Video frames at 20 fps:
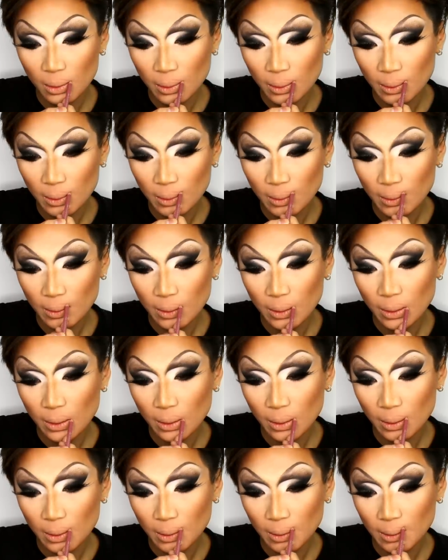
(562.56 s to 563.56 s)

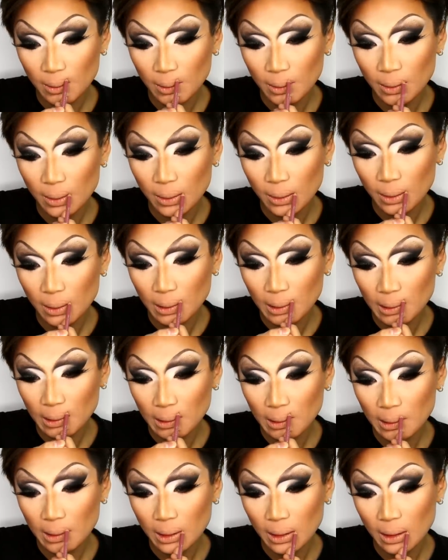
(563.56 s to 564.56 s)

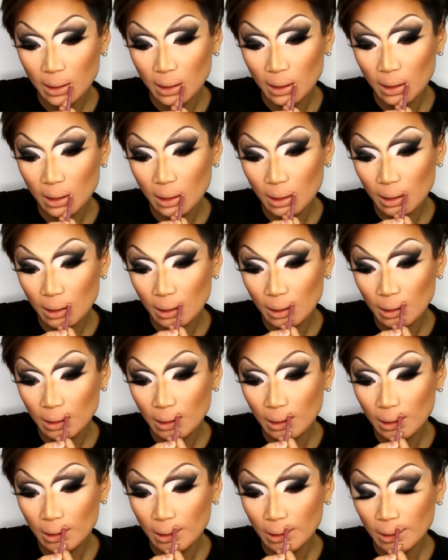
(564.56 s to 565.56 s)

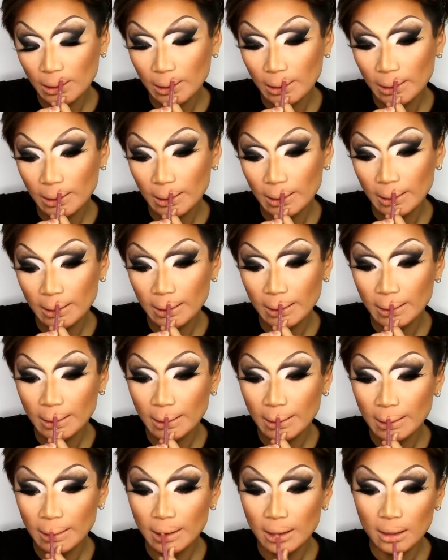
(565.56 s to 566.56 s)

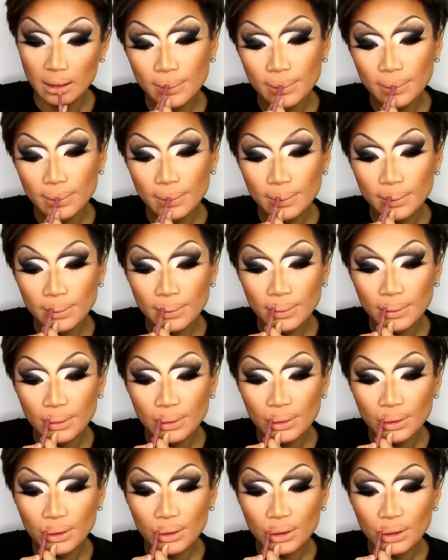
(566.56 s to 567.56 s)

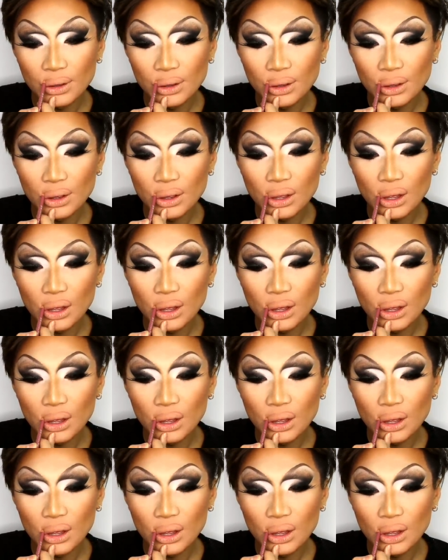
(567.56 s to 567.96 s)
Nothing is said.